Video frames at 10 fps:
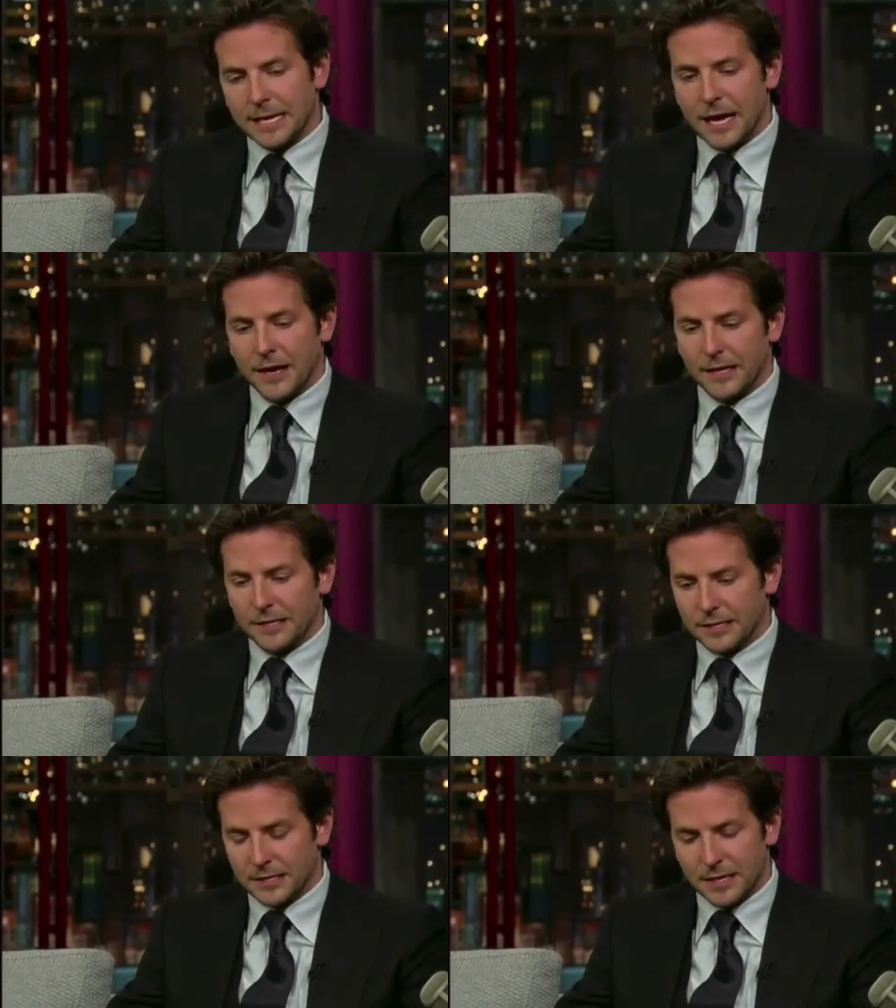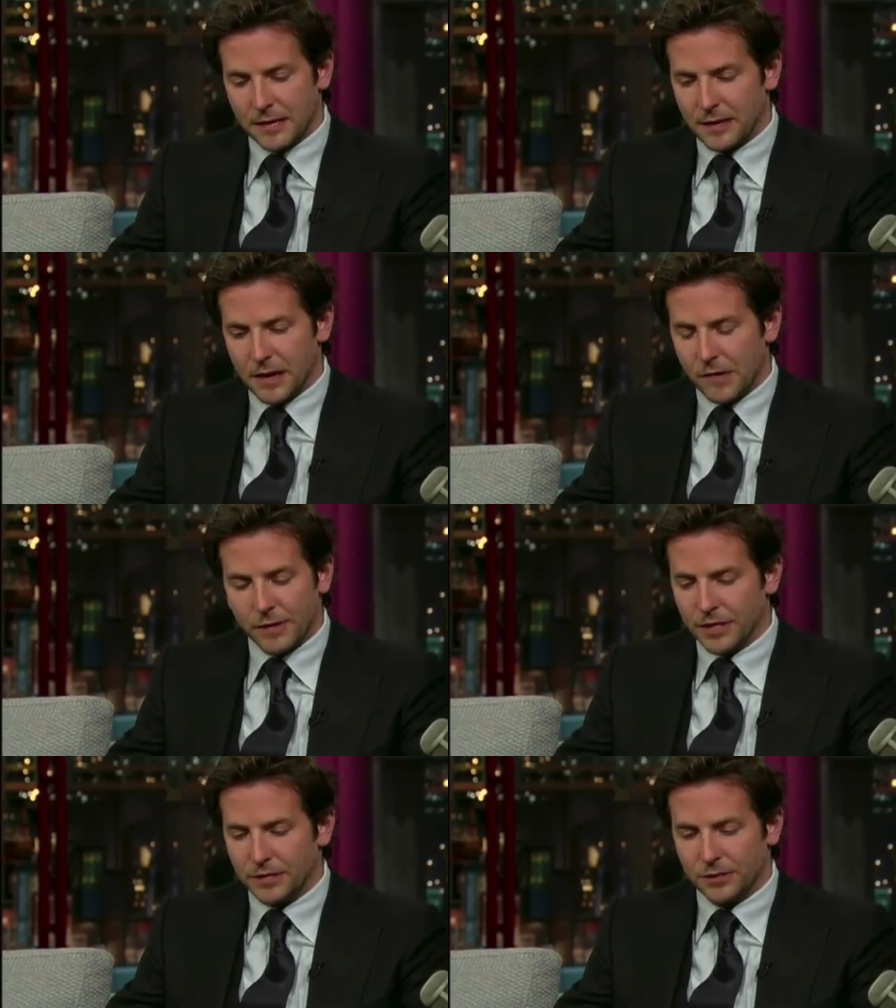down, and he just said uh,
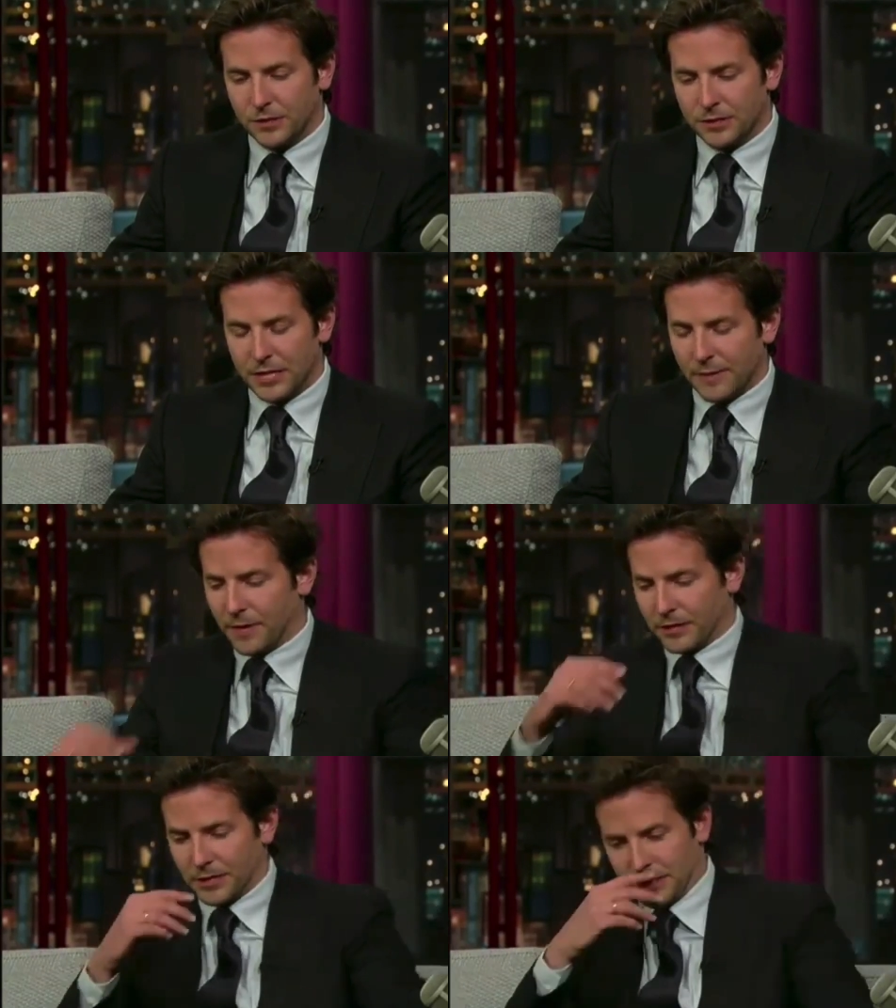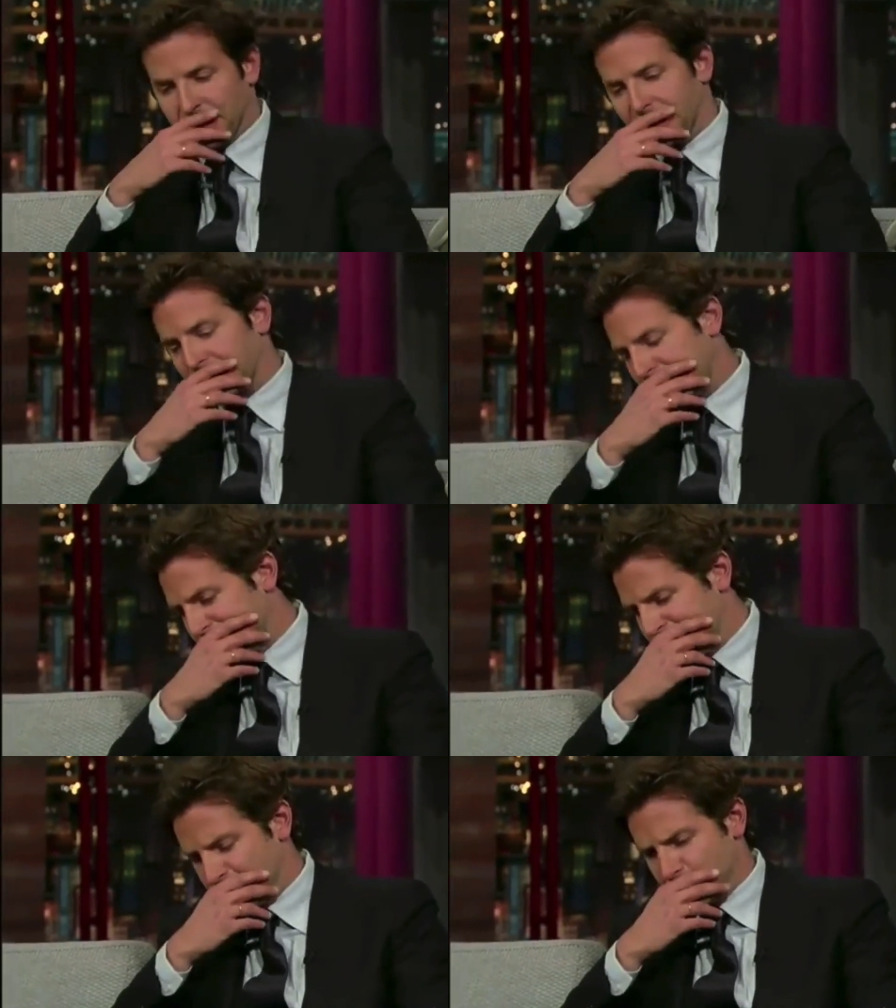he didn't say much. He just said,
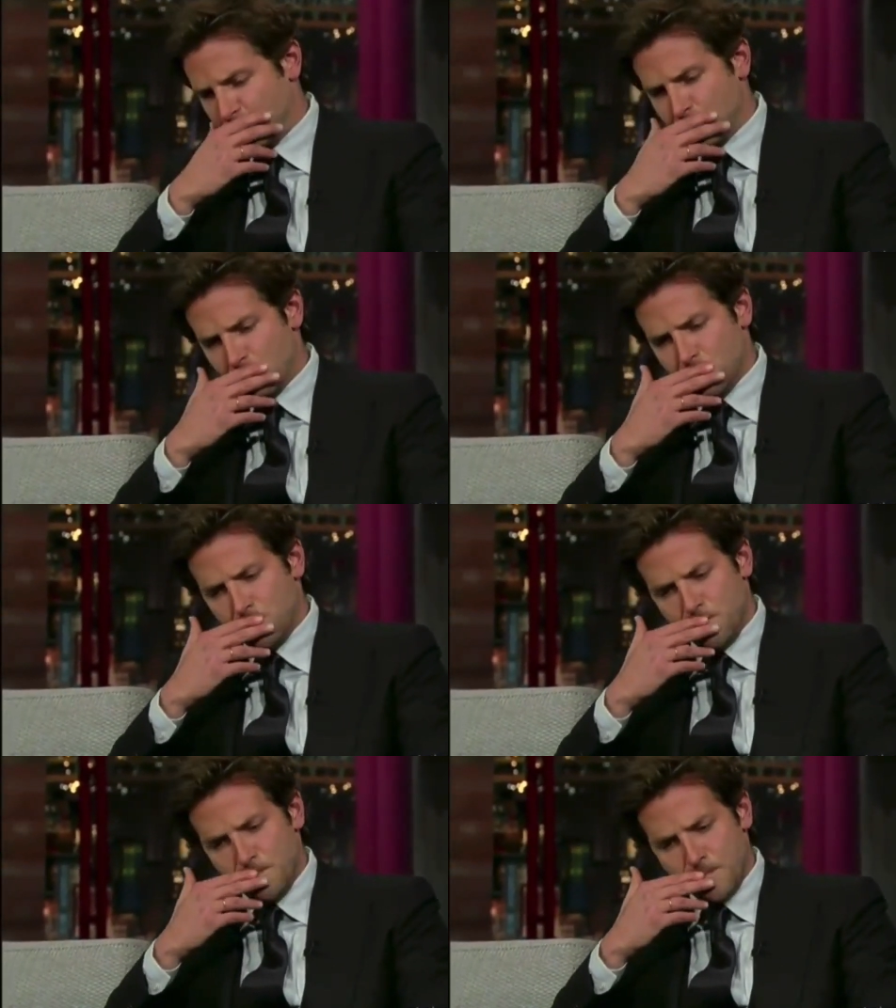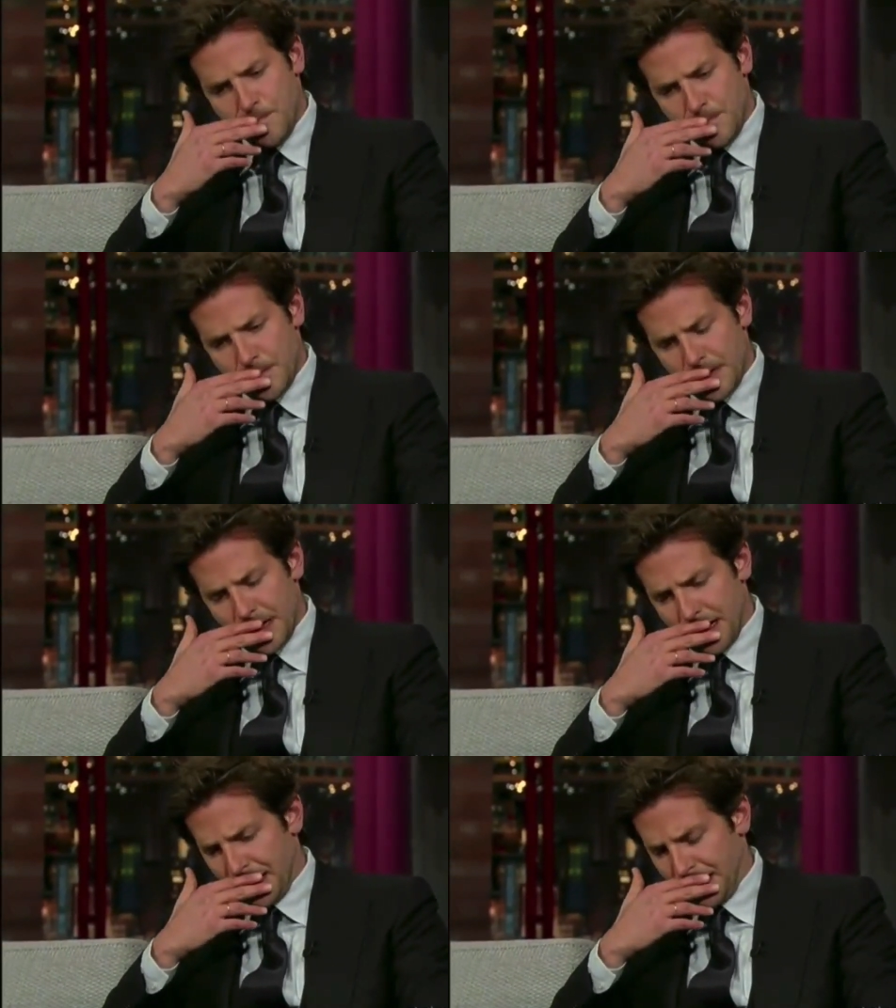uh, "Yeah,
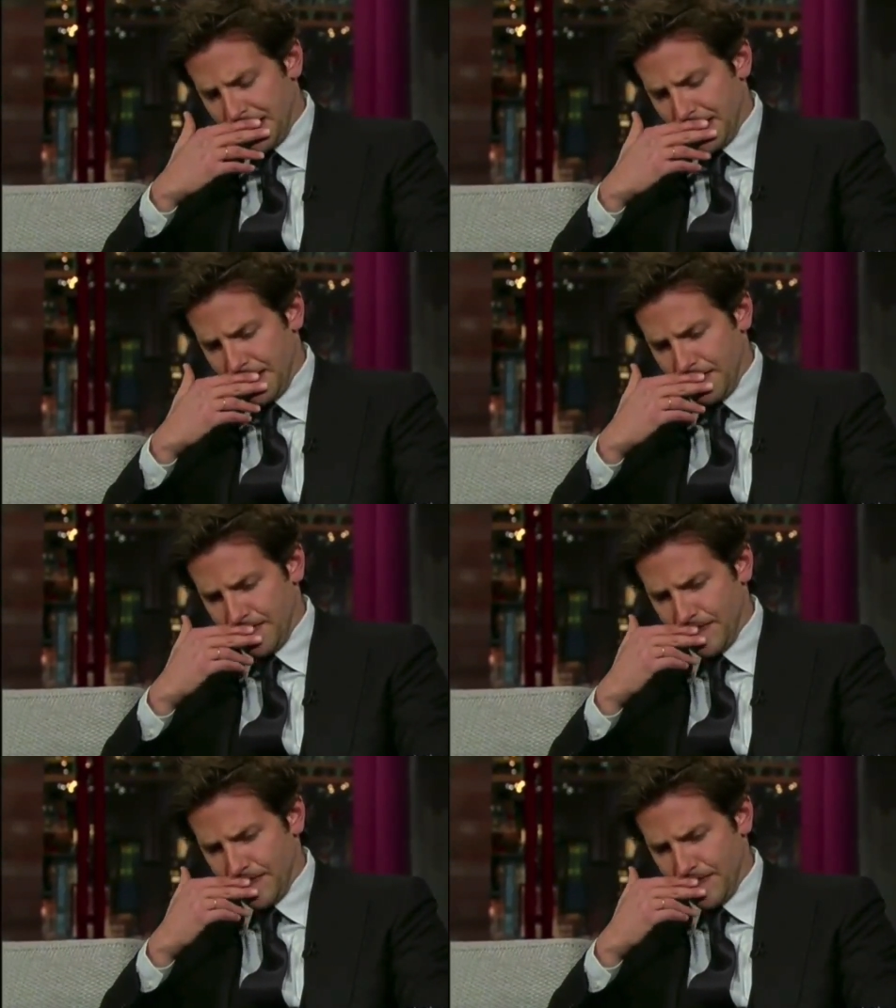I, uh,